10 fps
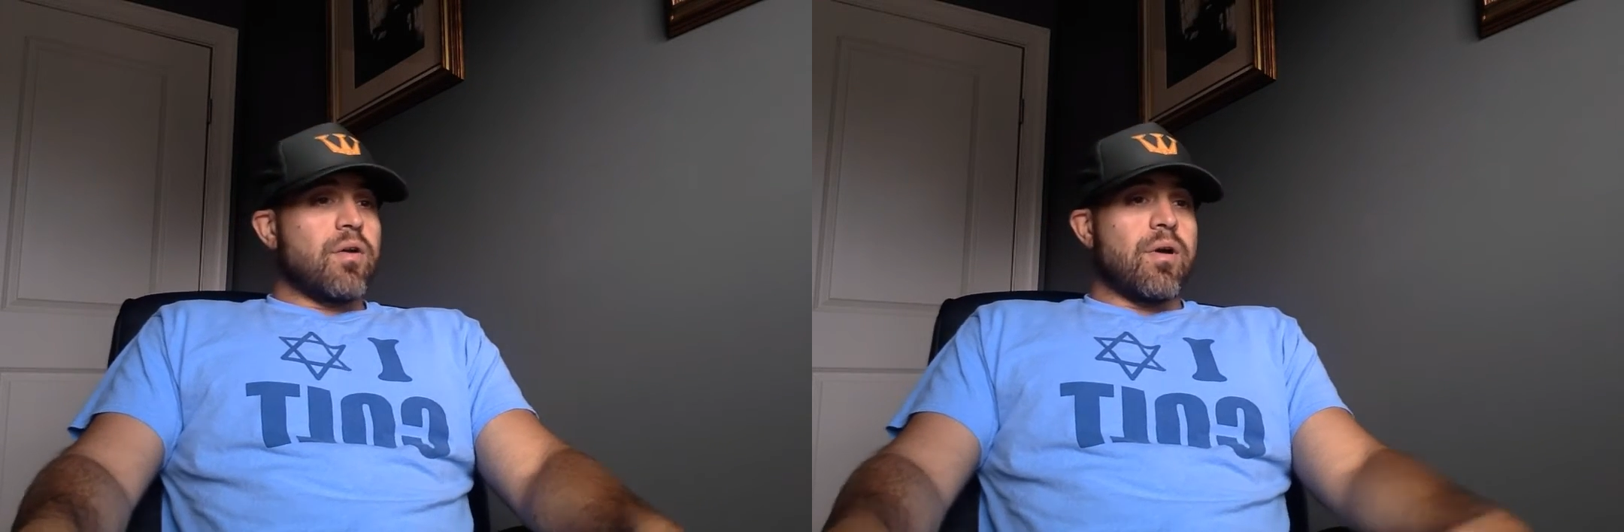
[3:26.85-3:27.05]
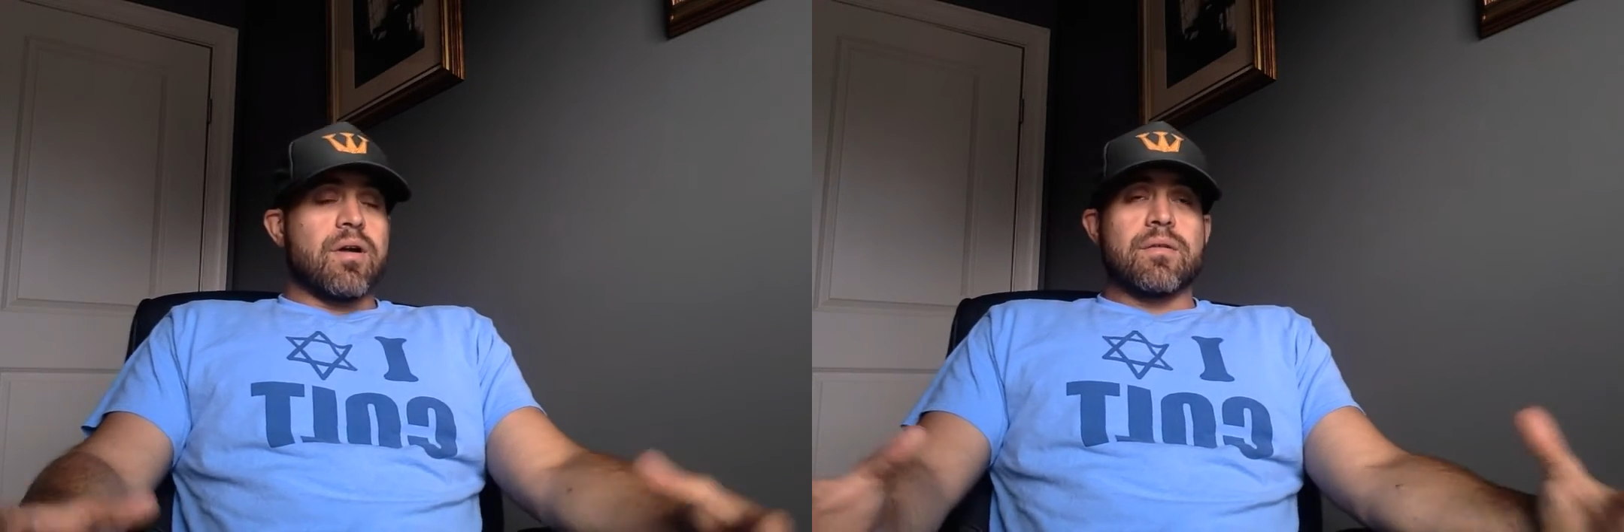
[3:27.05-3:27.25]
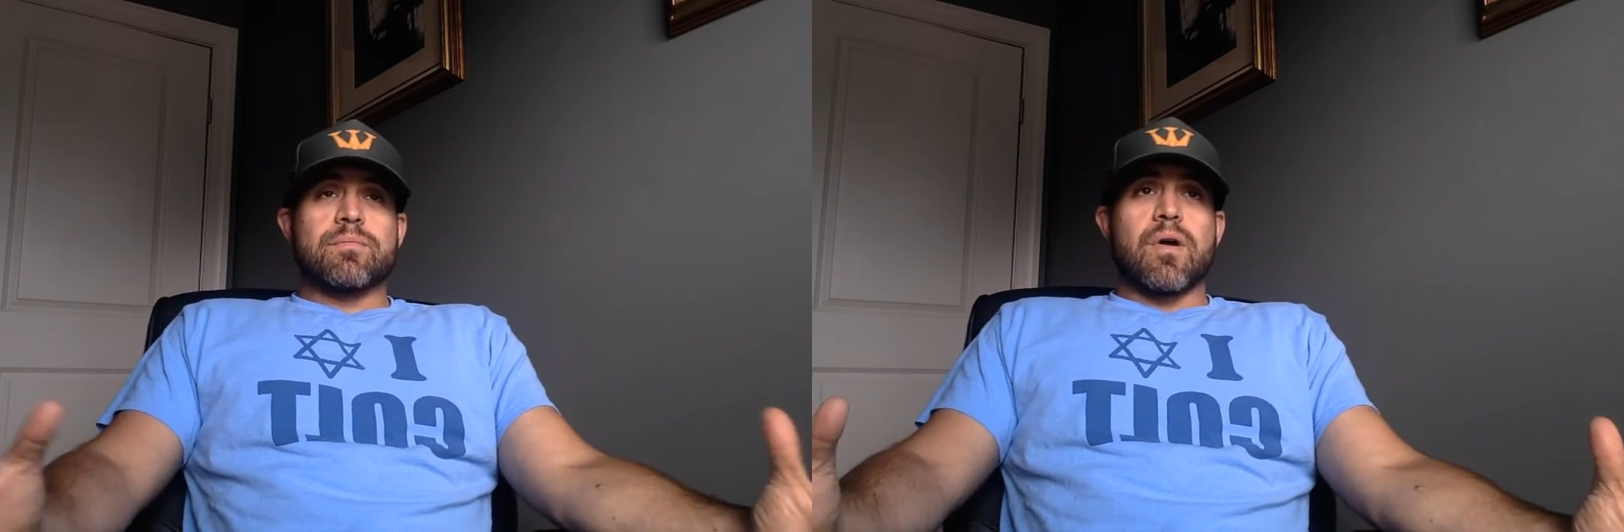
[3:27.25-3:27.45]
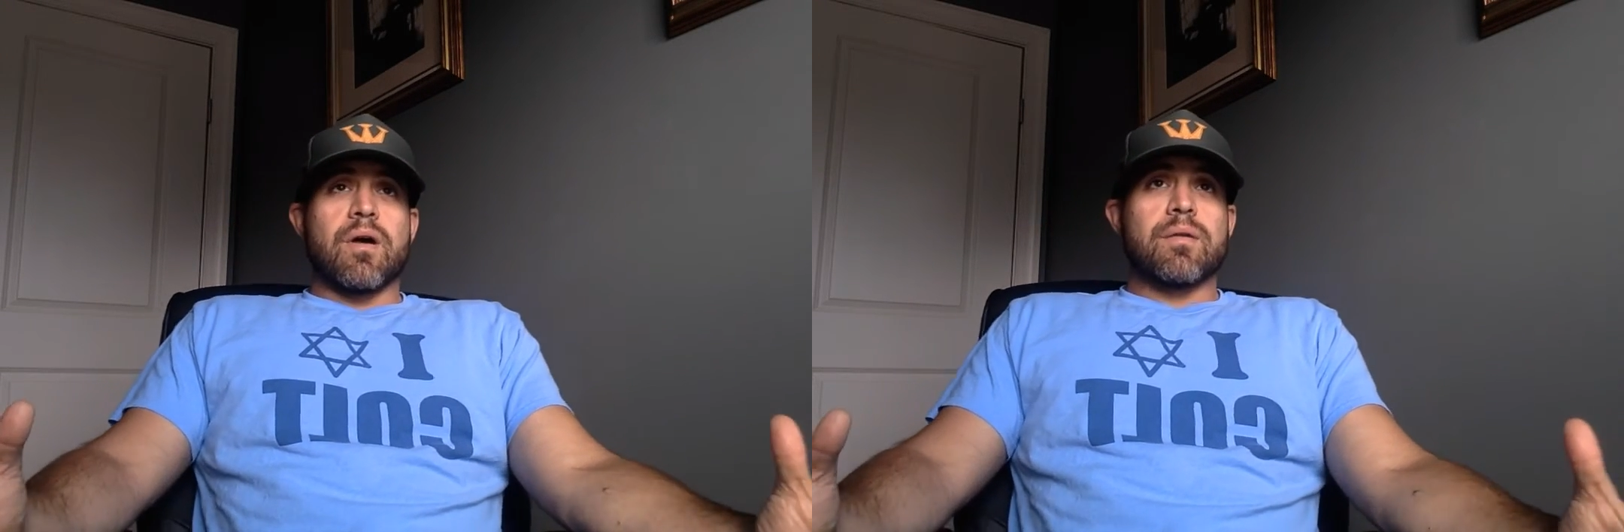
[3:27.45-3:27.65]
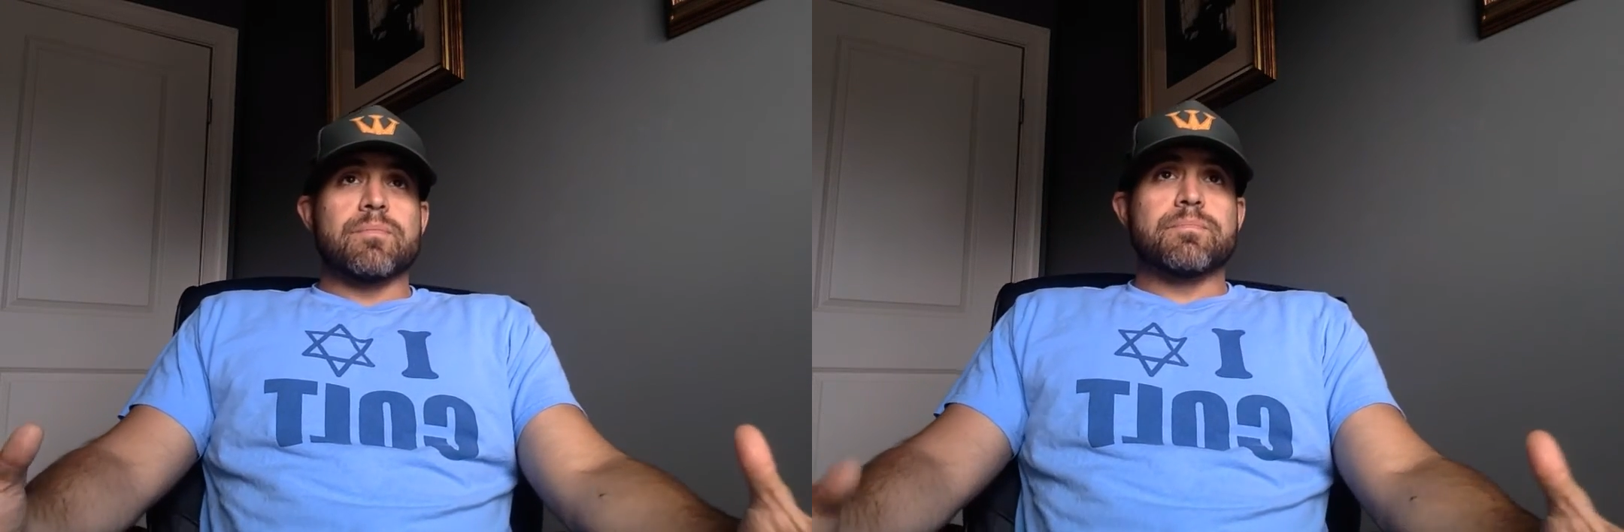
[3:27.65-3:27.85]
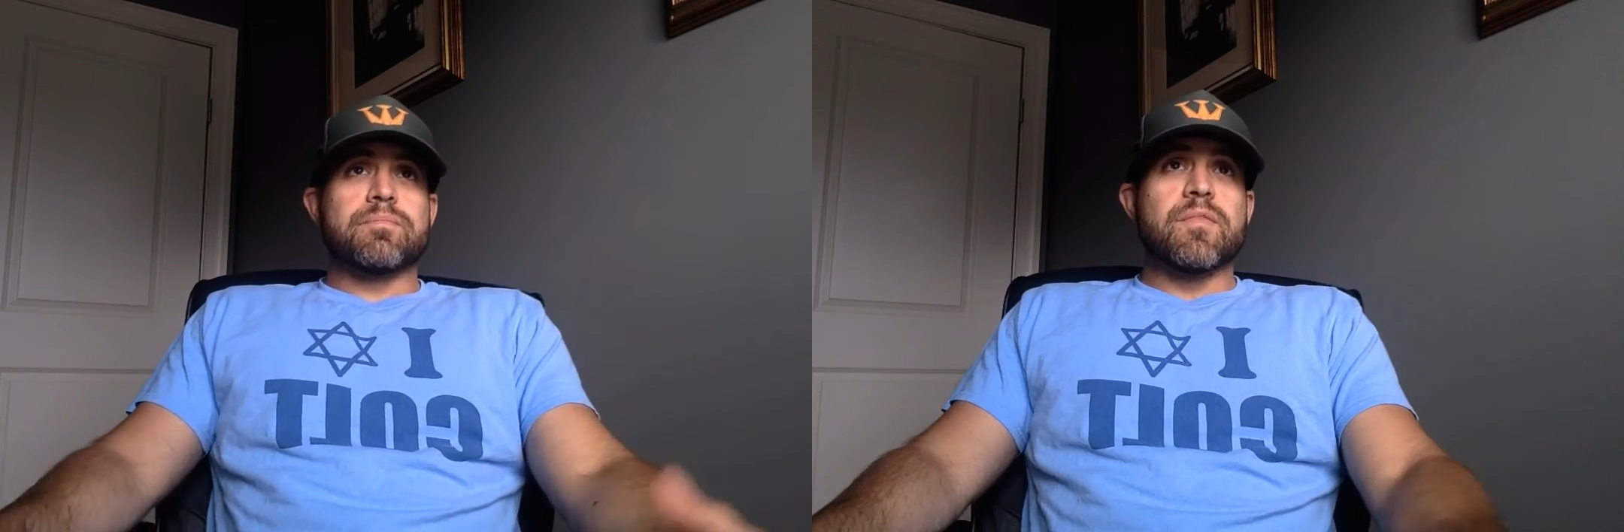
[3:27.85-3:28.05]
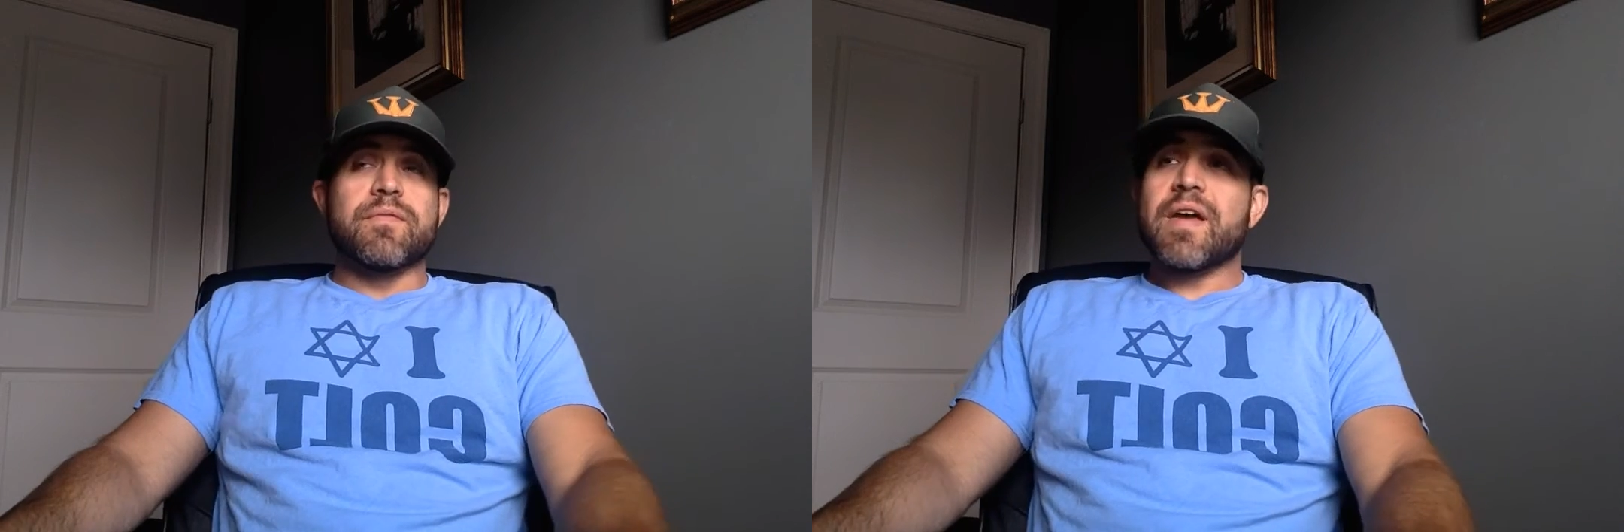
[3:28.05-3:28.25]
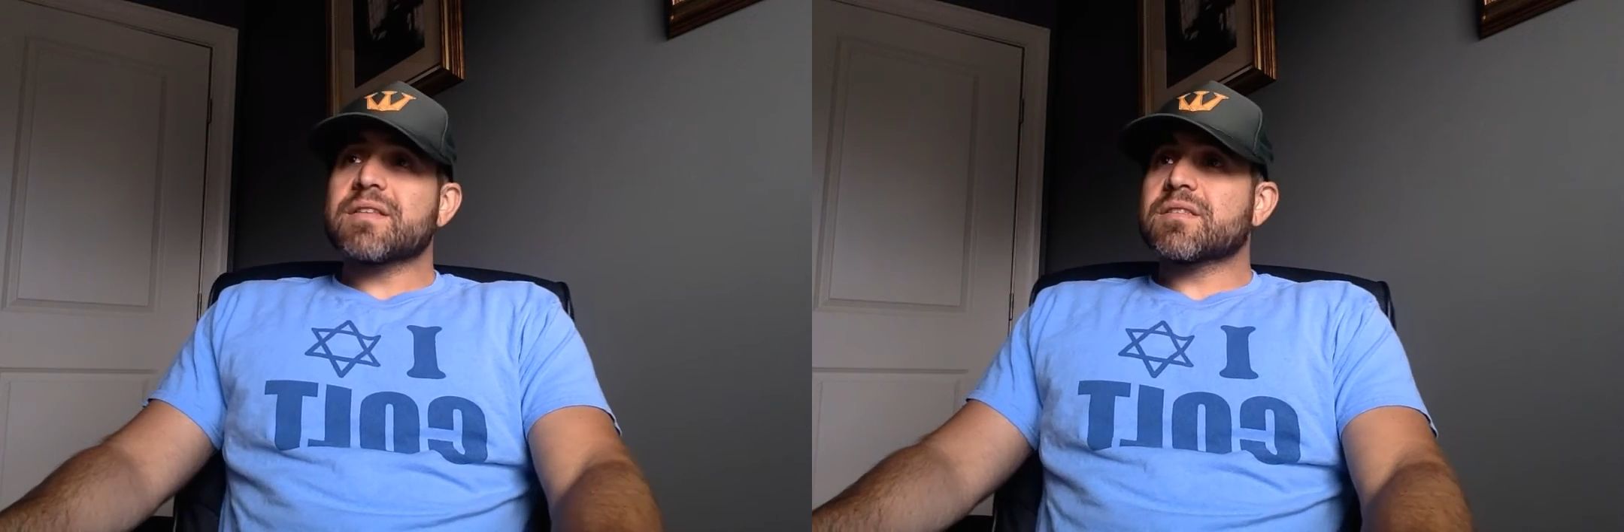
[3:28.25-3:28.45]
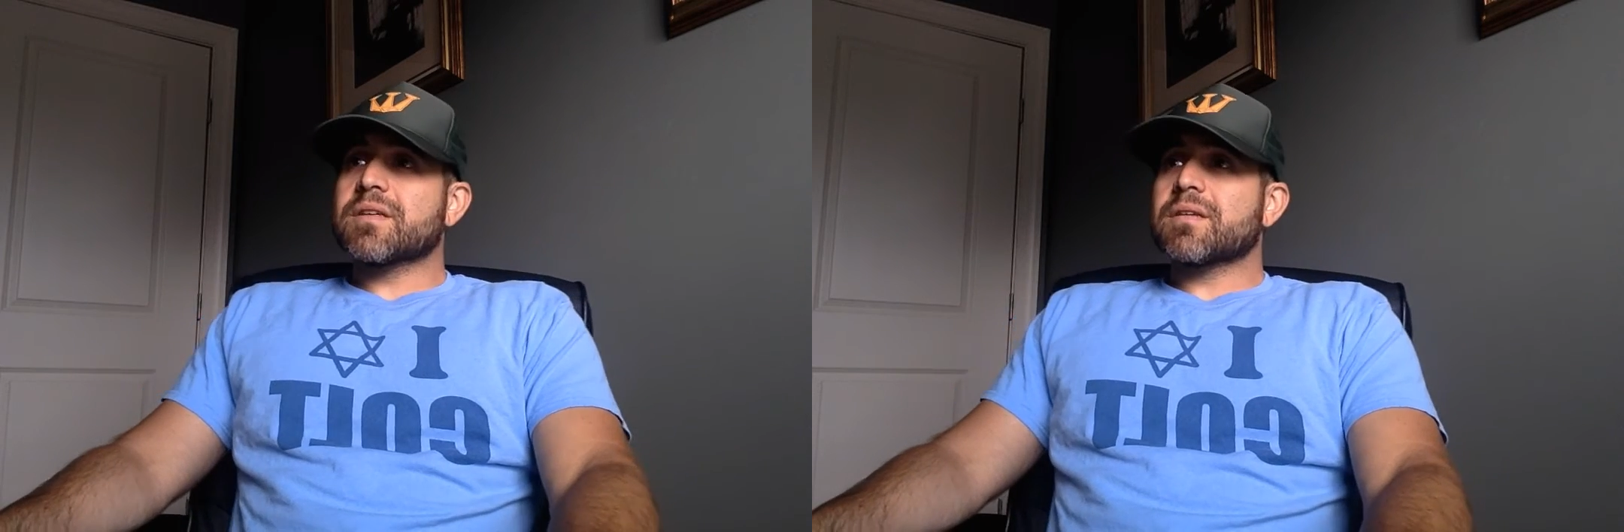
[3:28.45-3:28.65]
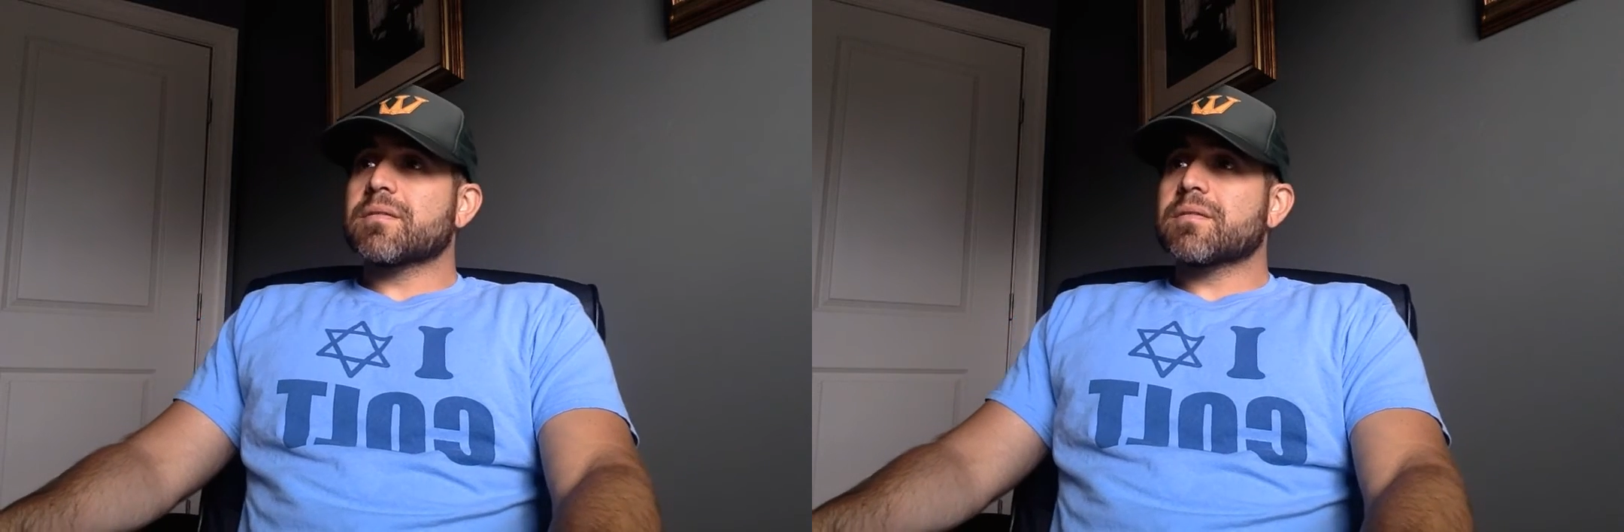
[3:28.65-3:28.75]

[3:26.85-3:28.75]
our events